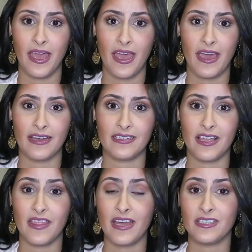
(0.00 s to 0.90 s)

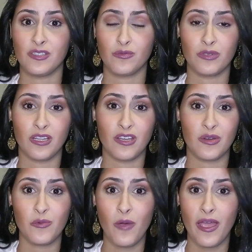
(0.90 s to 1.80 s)
And that is a really
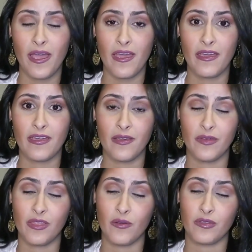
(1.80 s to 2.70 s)
good way,
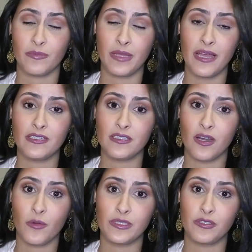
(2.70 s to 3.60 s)
even though the plan is
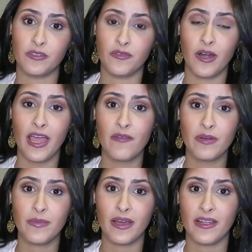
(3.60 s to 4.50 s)
not always good for
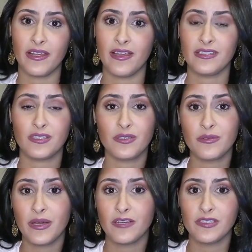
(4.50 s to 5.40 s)
everybody, it's a
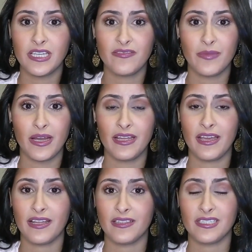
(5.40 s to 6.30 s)
good way to save
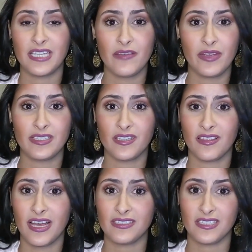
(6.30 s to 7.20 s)
money, and the savings
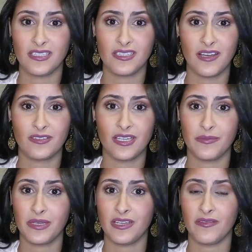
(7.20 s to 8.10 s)
on that discount
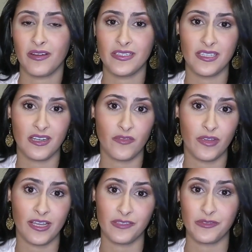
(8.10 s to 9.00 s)
can be very
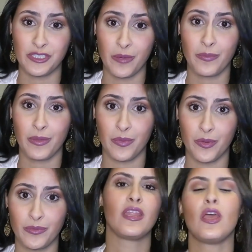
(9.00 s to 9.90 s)
significant for some
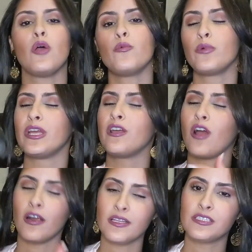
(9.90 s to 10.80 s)
people.
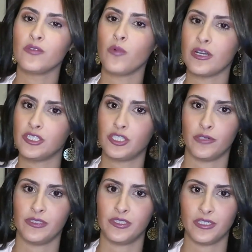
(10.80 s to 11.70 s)
Regardless of what
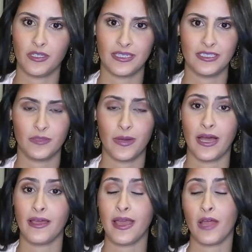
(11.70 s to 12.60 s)
insurance you're looking to
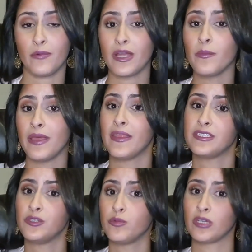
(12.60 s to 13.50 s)
buy, I recommend
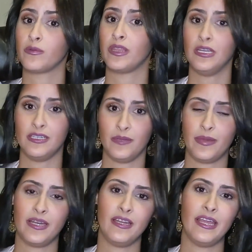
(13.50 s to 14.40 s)
that you work with an
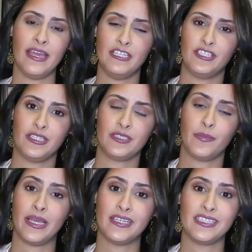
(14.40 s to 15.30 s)
independent
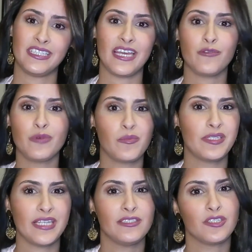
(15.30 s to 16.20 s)
agent because they don't
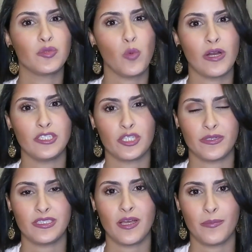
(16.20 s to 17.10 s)
represent just one
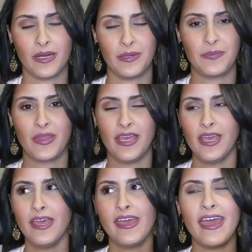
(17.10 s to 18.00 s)
insurance company.
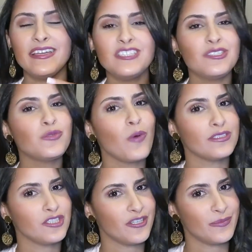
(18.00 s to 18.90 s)
Agents
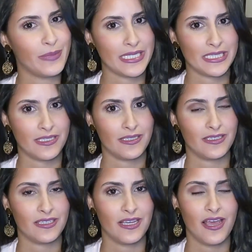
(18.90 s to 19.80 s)
want your
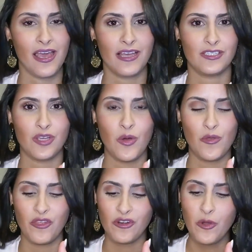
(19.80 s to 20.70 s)
business.
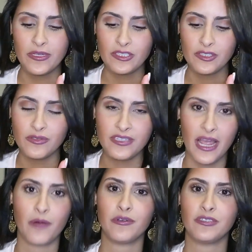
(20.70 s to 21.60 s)
So they're going to
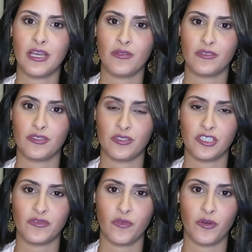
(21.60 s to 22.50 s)
narrow down the
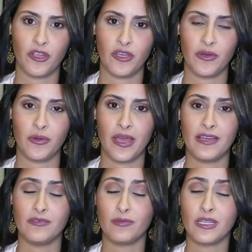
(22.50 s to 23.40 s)
search for you
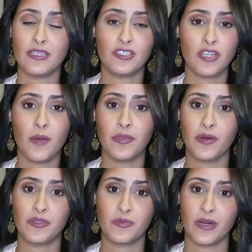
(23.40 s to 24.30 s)
and really shop
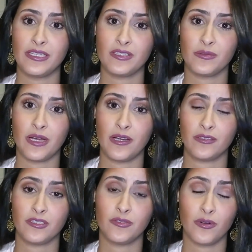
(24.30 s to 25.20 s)
those rates
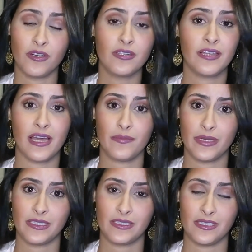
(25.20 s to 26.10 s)
around to earn that
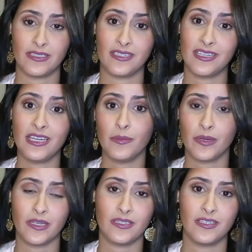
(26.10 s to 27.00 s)
business and
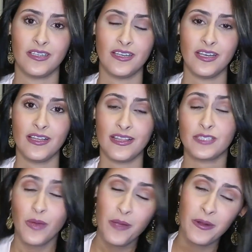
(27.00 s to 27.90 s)
keep it.
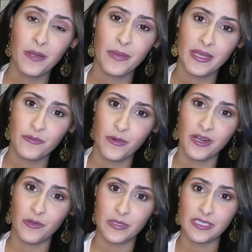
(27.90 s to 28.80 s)
That's why I recommend
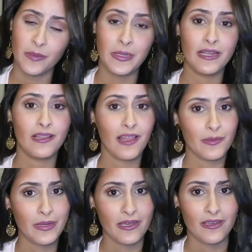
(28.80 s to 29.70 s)
working with somebody
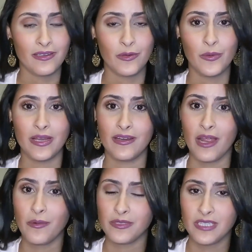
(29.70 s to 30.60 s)
like me who can
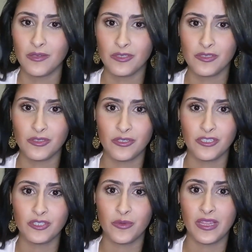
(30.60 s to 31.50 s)
narrow down the
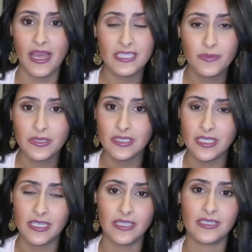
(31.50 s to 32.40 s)
search with
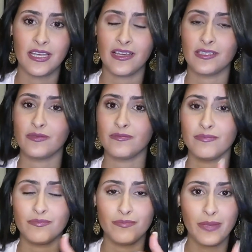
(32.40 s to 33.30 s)
expertise
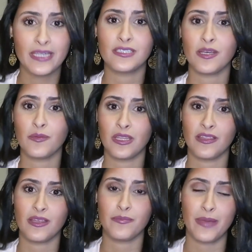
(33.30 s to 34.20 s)
and pick
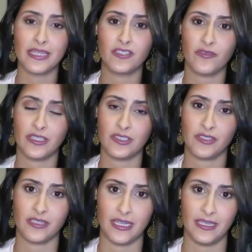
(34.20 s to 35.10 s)
something that best fits
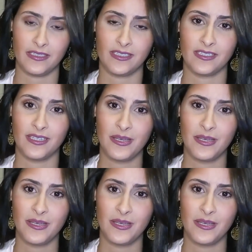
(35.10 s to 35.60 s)
your needs.